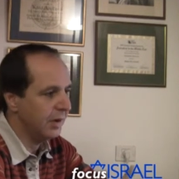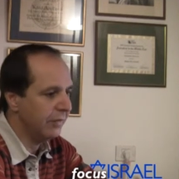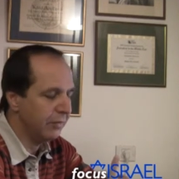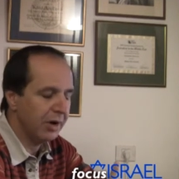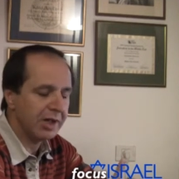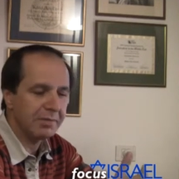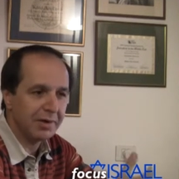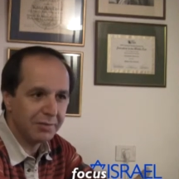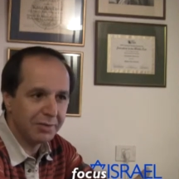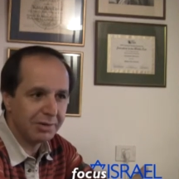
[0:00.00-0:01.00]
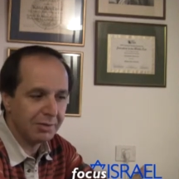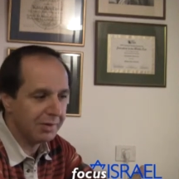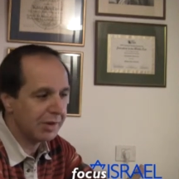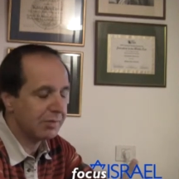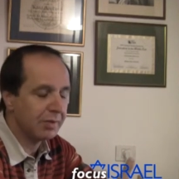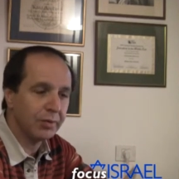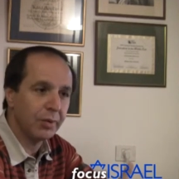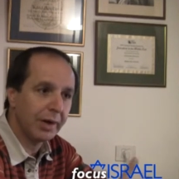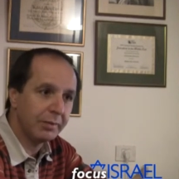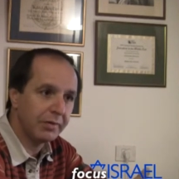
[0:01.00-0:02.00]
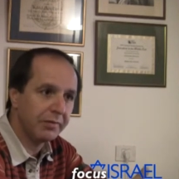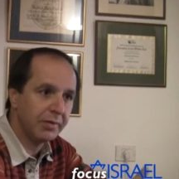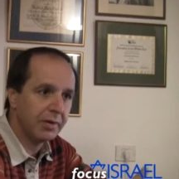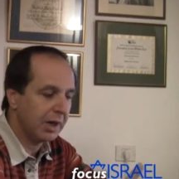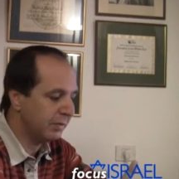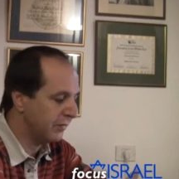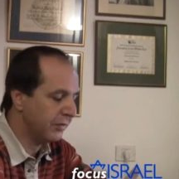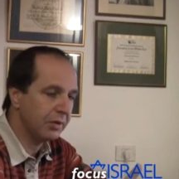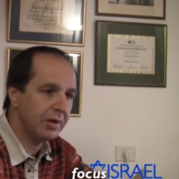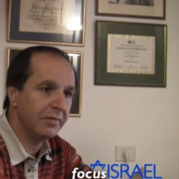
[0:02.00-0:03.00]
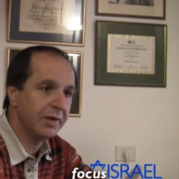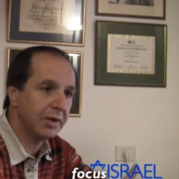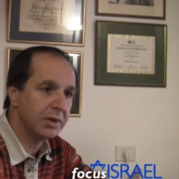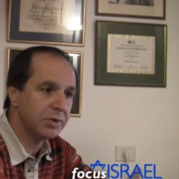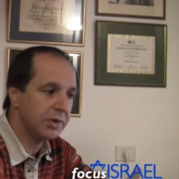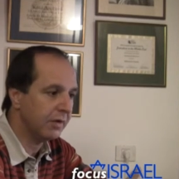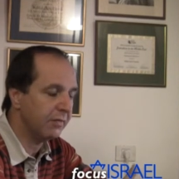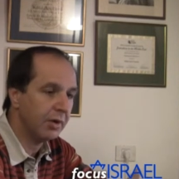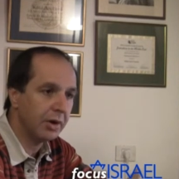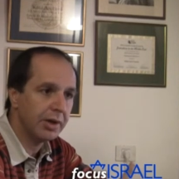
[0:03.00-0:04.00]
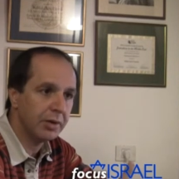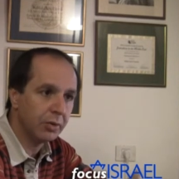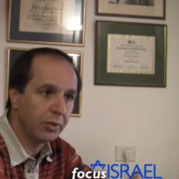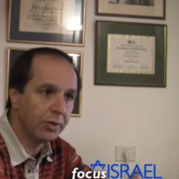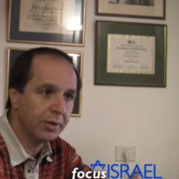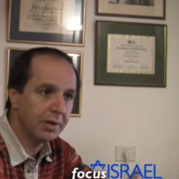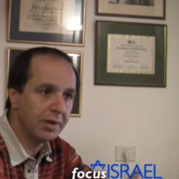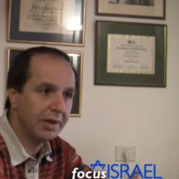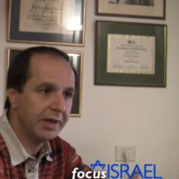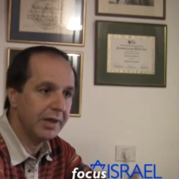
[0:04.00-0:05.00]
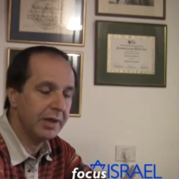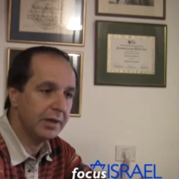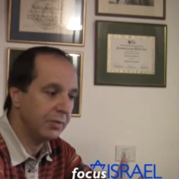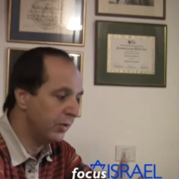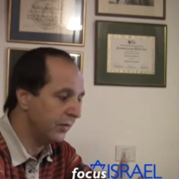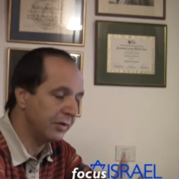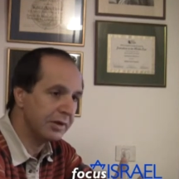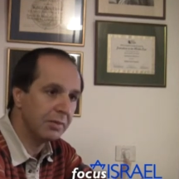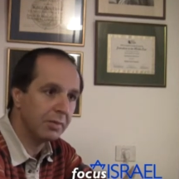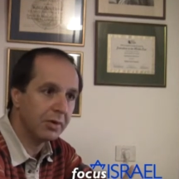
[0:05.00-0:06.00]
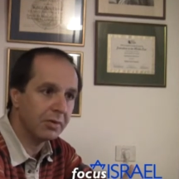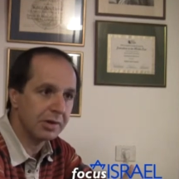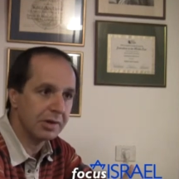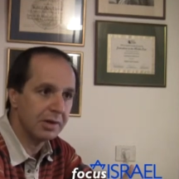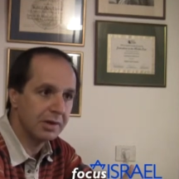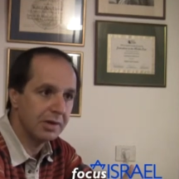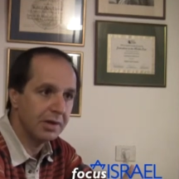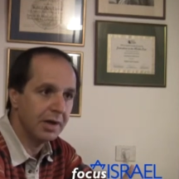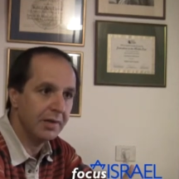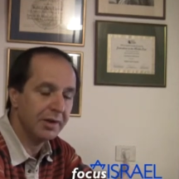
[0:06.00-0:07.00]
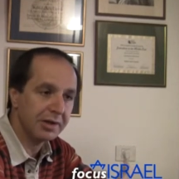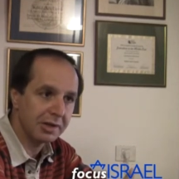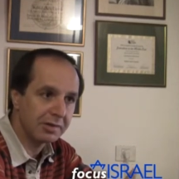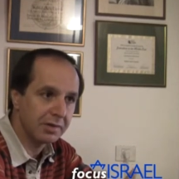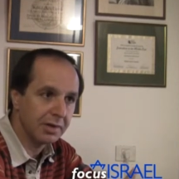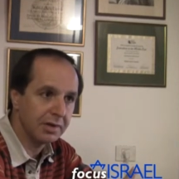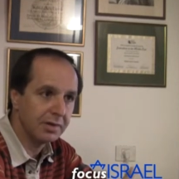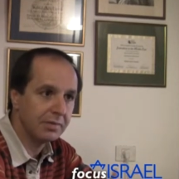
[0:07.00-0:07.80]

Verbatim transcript: If you ask me on a personal basis, what do I prefer? I prefer to live in a country of law and order and where there's democracy, and that's Israel.